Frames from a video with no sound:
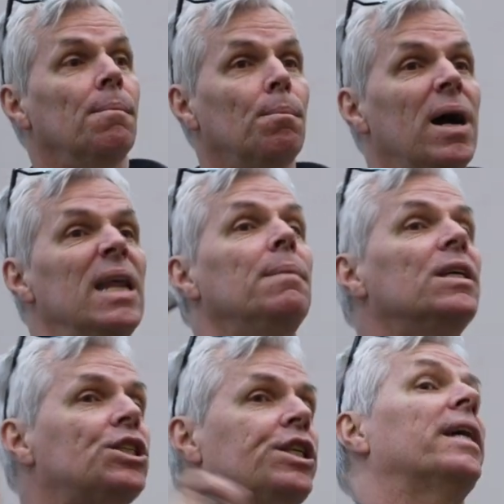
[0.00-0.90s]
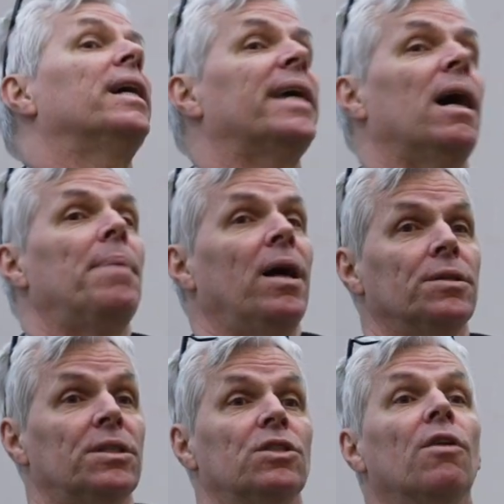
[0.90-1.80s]
Money means checking account
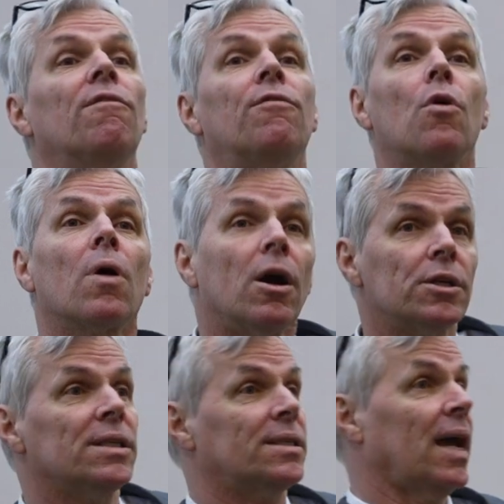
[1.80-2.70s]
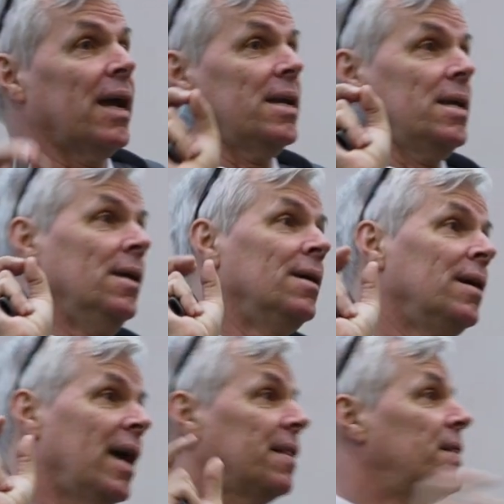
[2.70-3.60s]
balances for our society
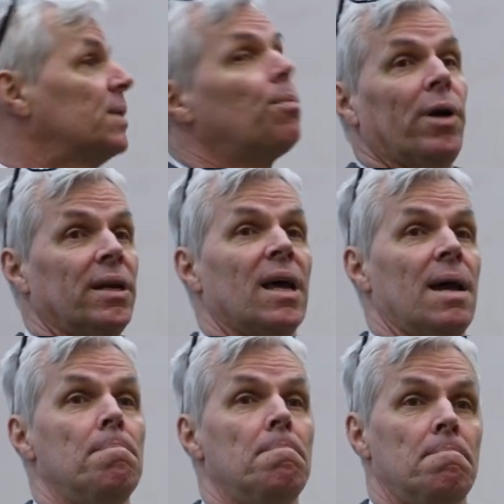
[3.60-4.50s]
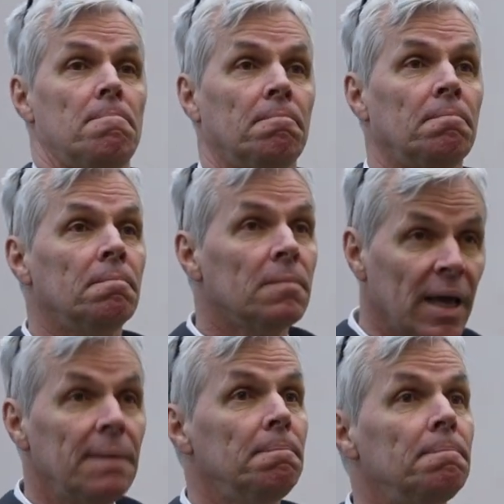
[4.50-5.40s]
at this point in time, okay?